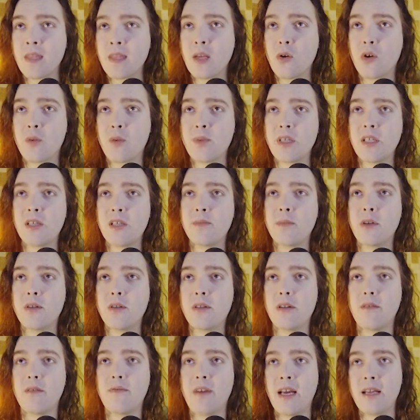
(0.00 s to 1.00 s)
Orbis's
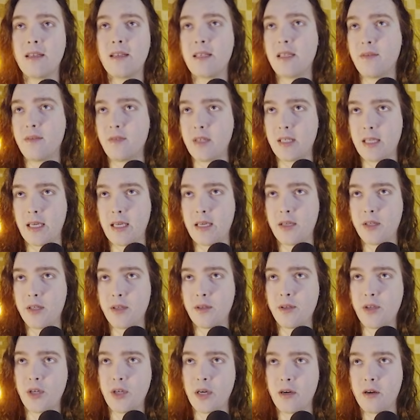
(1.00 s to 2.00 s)
most advanced
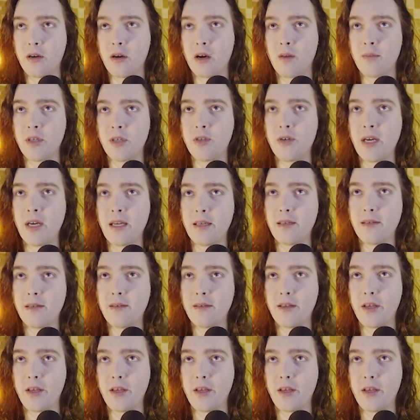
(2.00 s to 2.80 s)
civilizations shared a common trait,